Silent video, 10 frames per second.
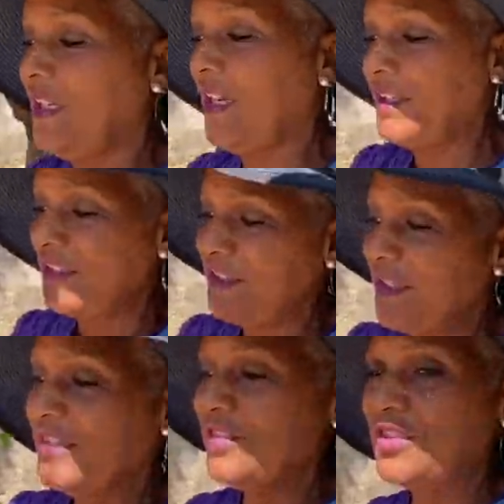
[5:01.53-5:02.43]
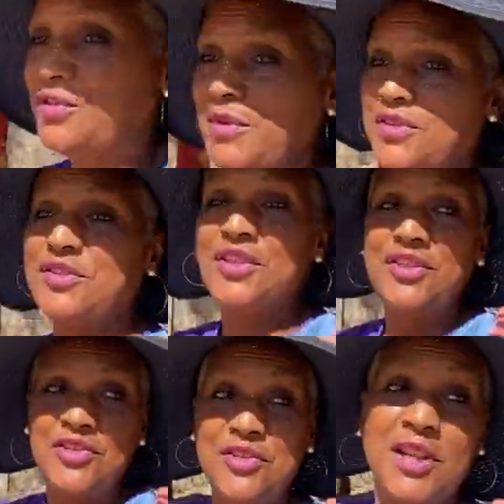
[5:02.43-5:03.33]
And in the next 6 weeks, they're
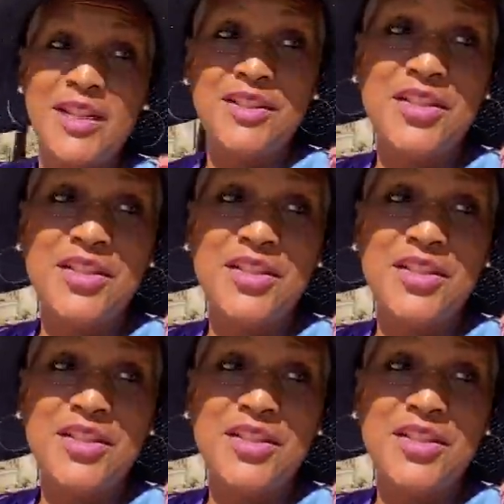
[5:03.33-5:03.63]
teaching you how to teach